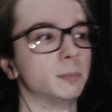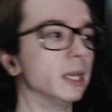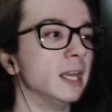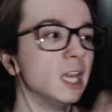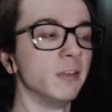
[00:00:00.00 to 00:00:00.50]

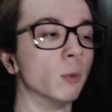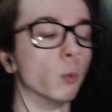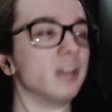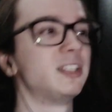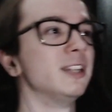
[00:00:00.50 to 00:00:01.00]
But if it
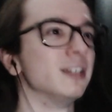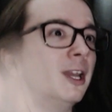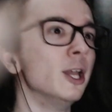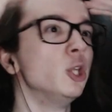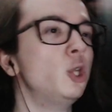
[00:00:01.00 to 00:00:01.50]
wasn't,
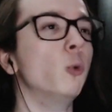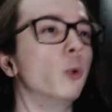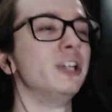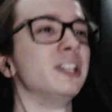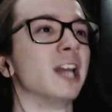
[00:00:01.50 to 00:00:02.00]
you
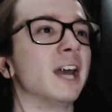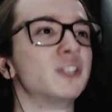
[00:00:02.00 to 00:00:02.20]
wouldn't have